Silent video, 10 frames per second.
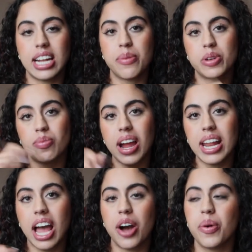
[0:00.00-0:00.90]
And I would
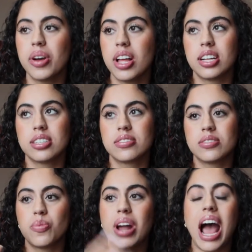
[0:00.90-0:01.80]
write out
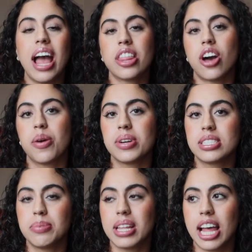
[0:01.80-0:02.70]
what I thought were
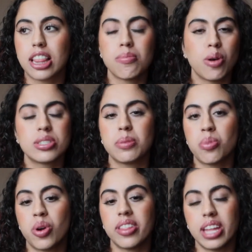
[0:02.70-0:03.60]
to be like the most
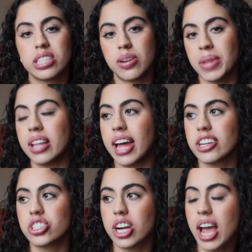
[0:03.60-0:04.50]
important things from that
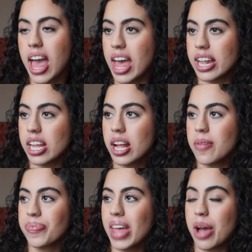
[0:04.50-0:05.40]
lecture. And
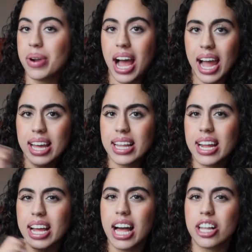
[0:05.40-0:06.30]
I would
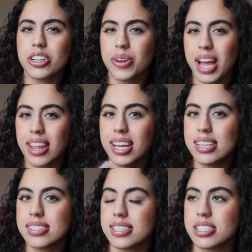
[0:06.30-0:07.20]
highlight, I color coded, I had like
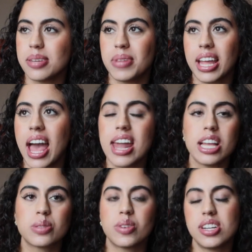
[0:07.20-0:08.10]
a system, like
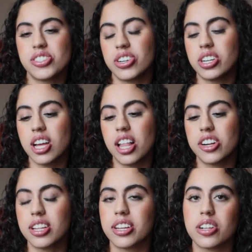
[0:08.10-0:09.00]
headings were in a certain
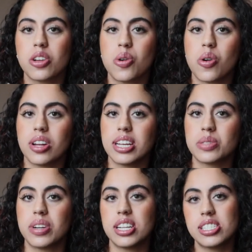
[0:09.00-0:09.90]
color, clinical
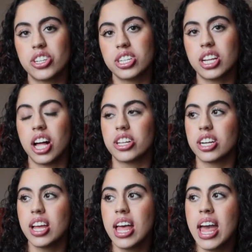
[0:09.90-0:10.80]
correlates were in a certain color.